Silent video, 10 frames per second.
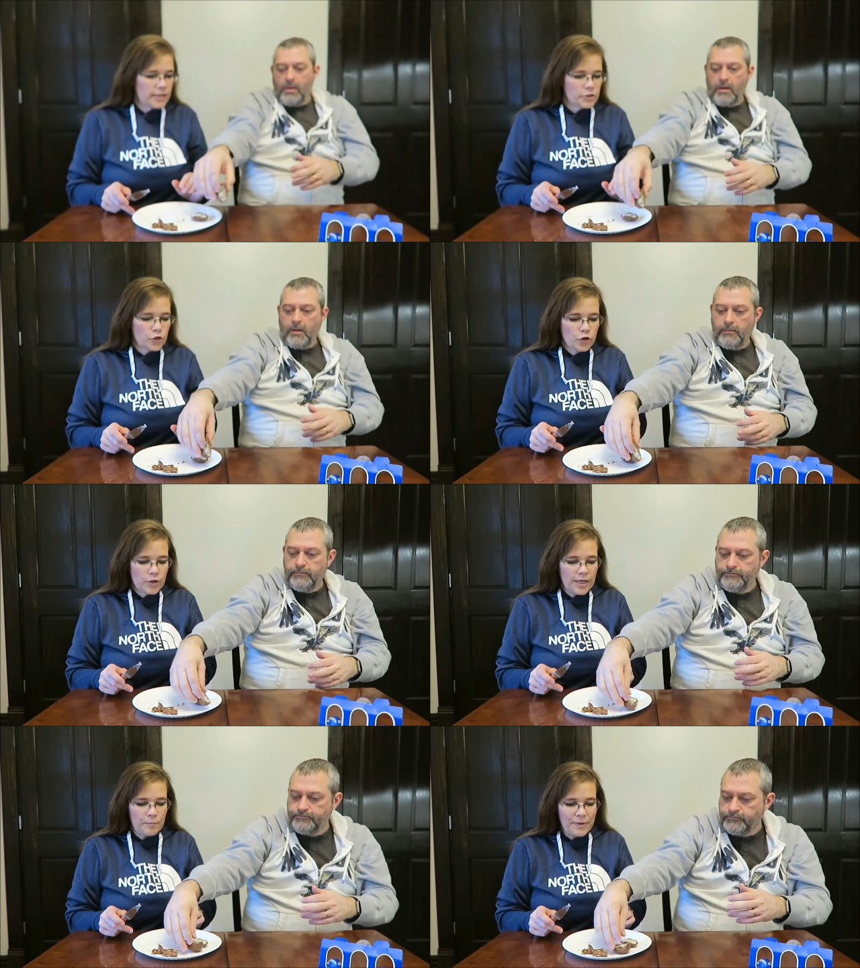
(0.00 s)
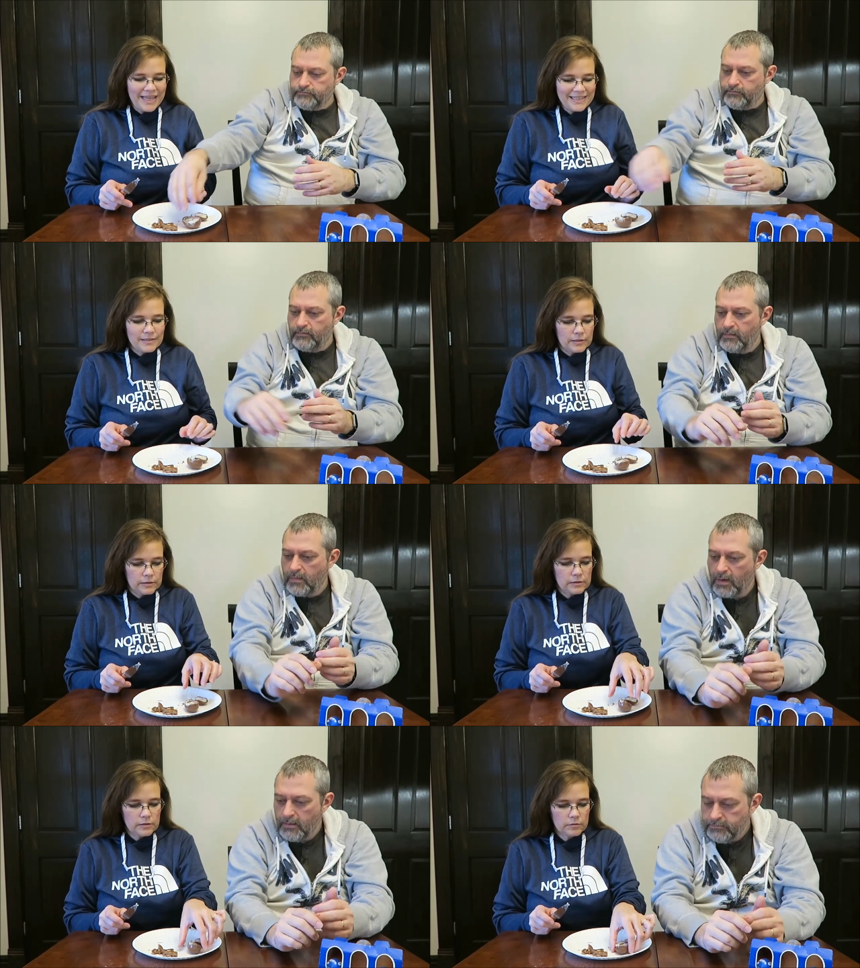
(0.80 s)
Speaker 1: it
Speaker 2: has cookie
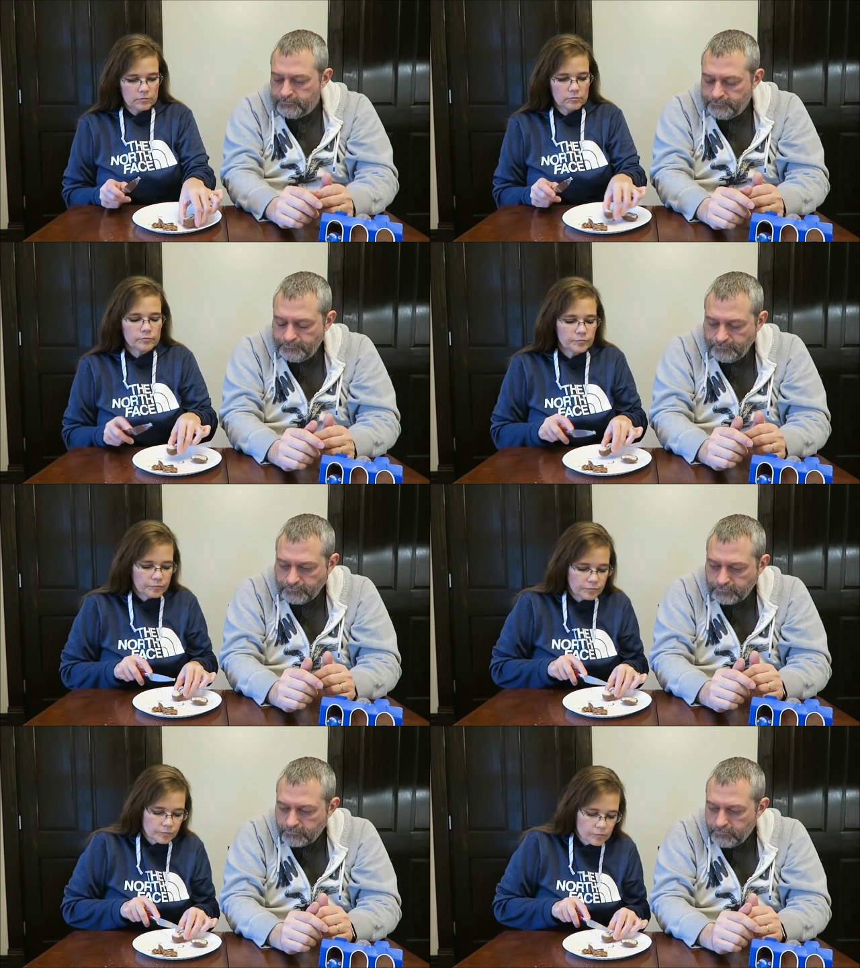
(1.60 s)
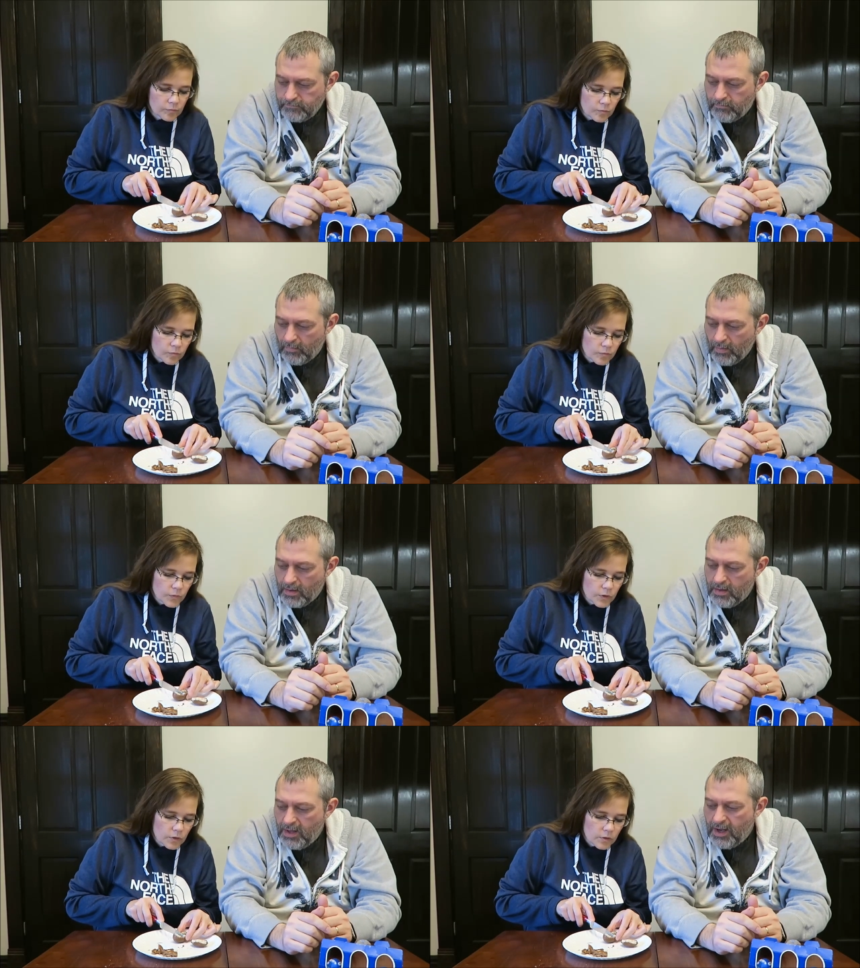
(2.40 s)
pieces.
Speaker 1: Mm-hmm.
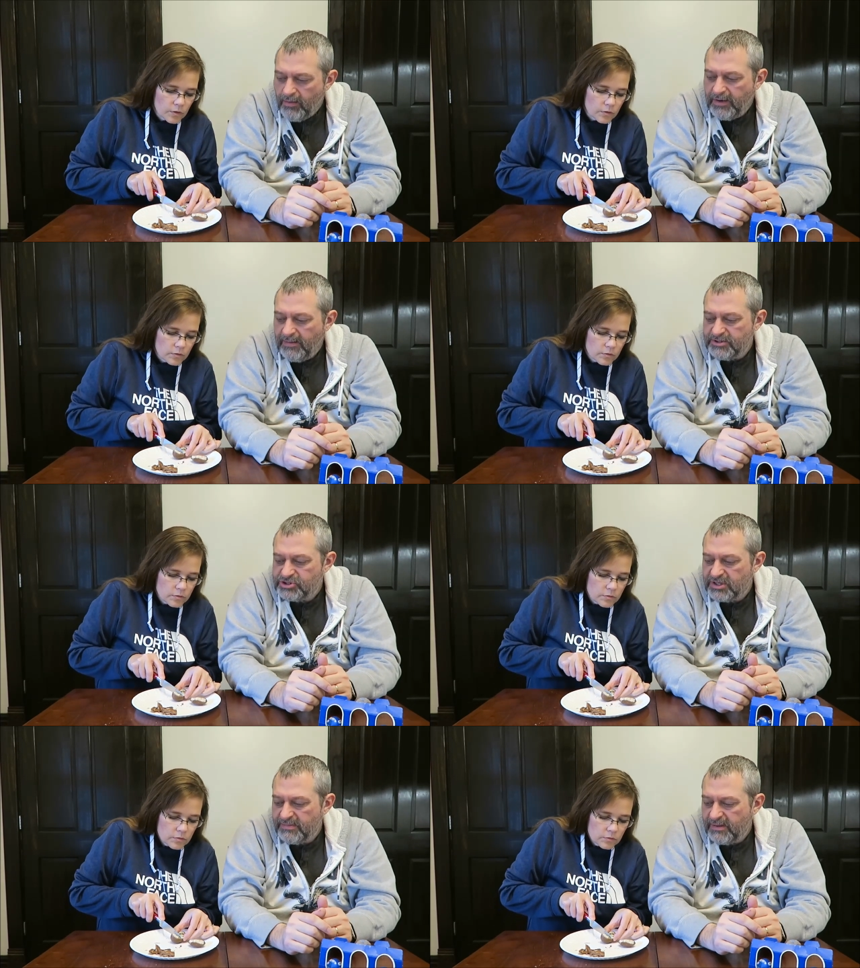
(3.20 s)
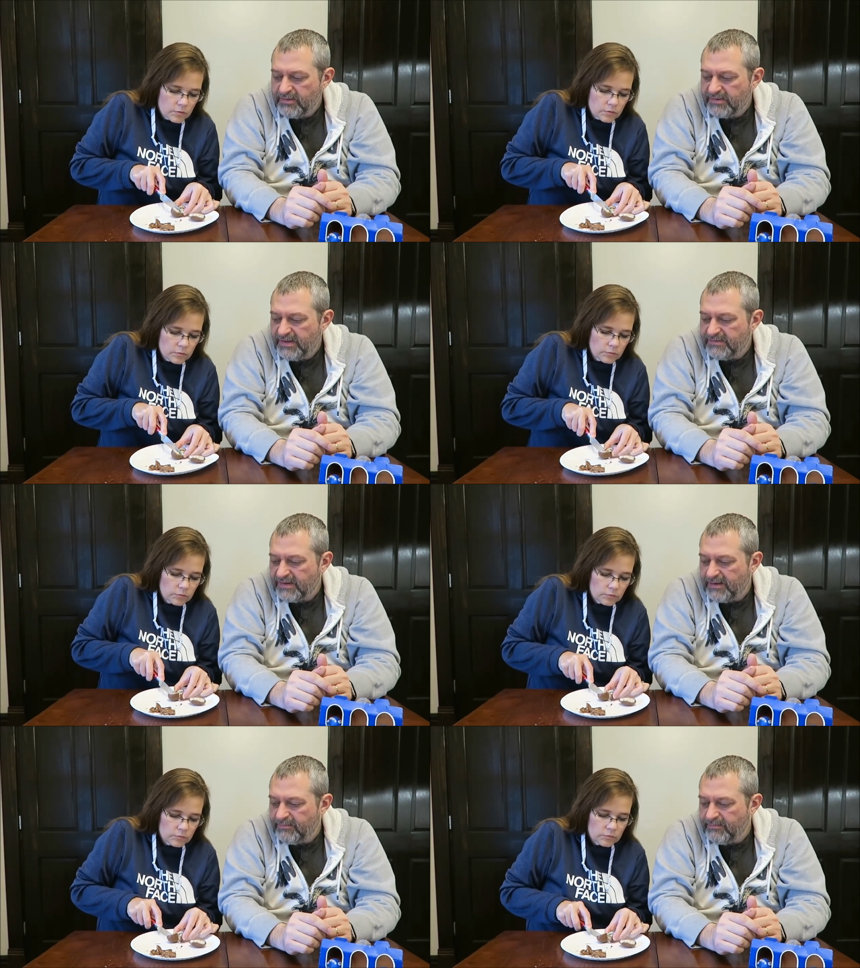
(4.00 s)
Wonder how much you're gonna be able to taste
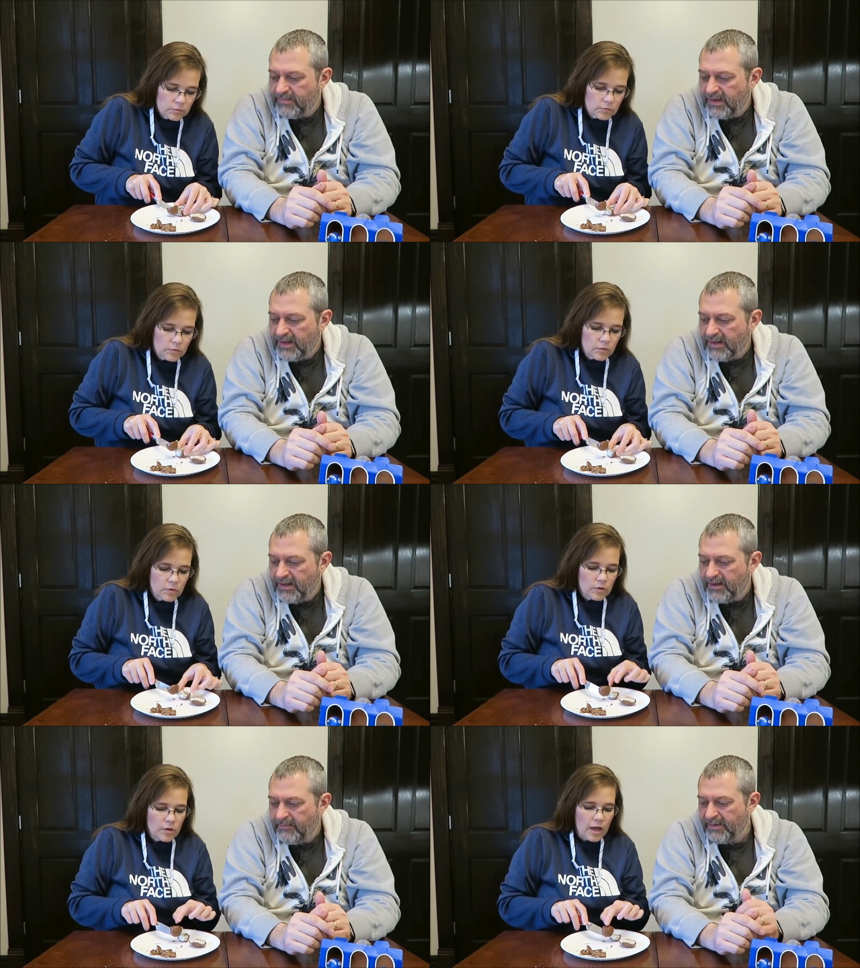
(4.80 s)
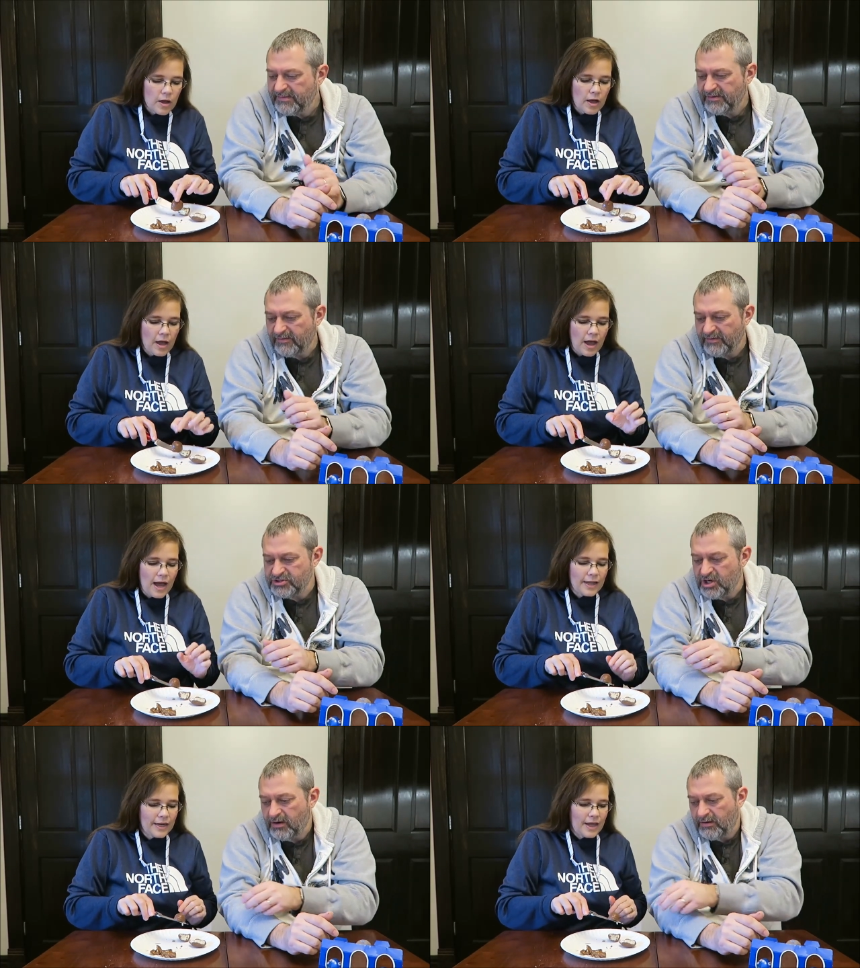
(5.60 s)
that uh, based on the. Chocolate.
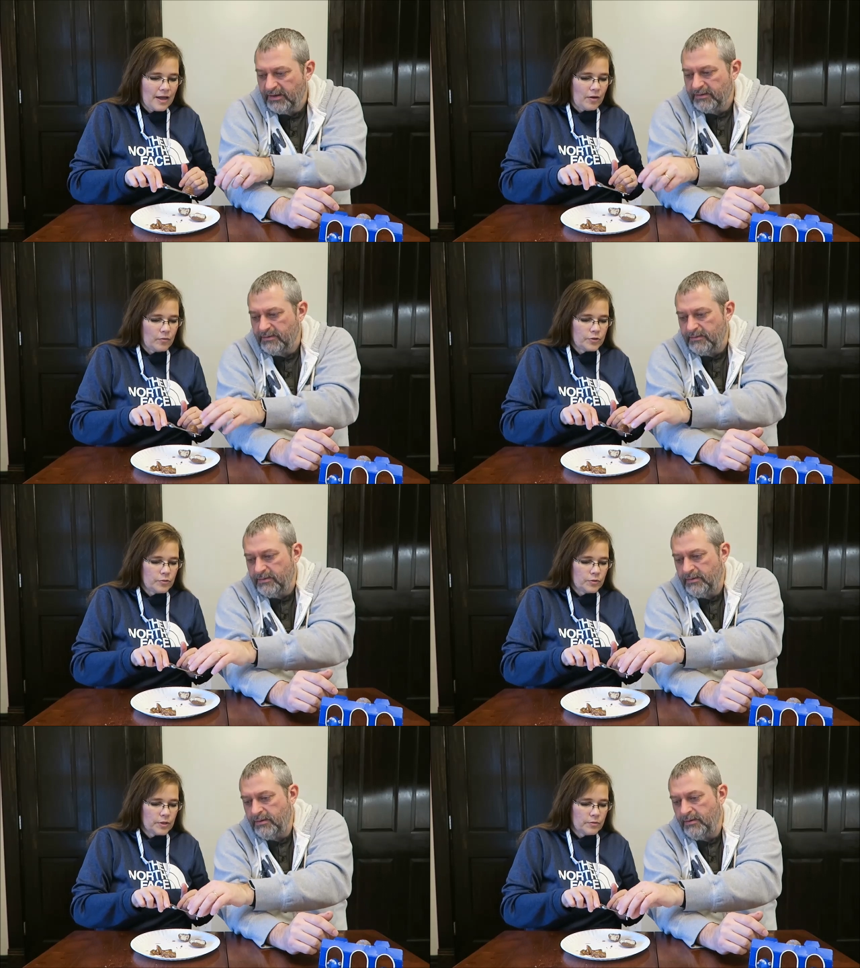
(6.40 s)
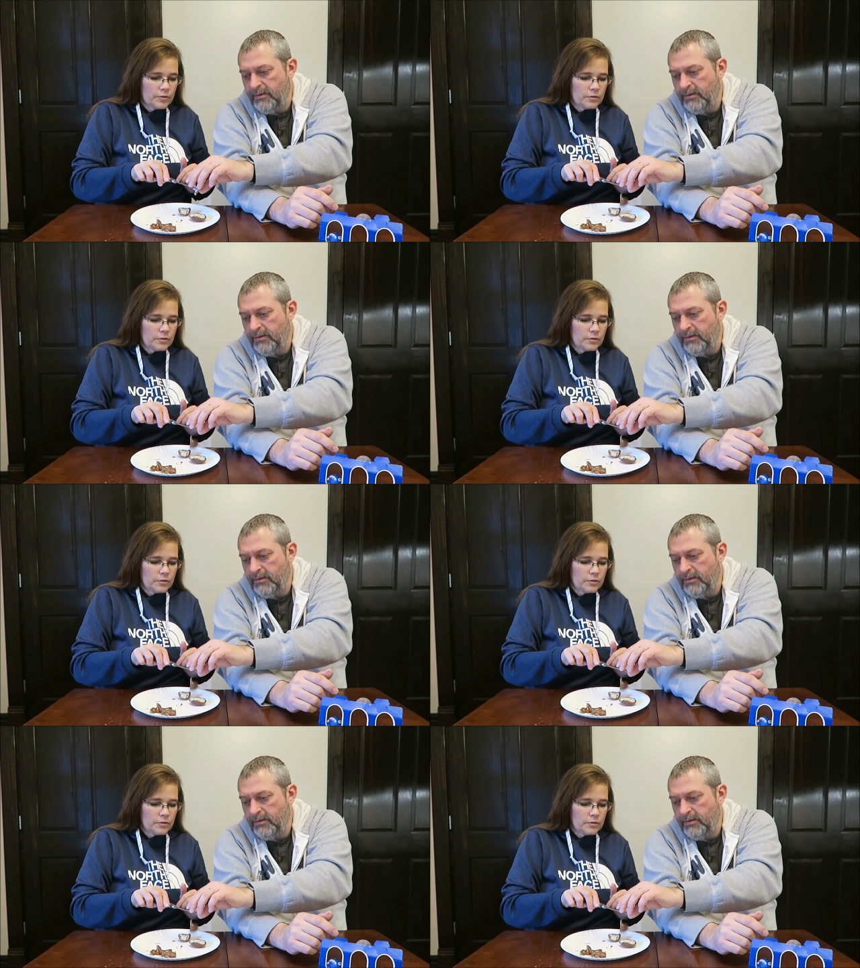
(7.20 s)
I know.
Speaker 2: Do you want that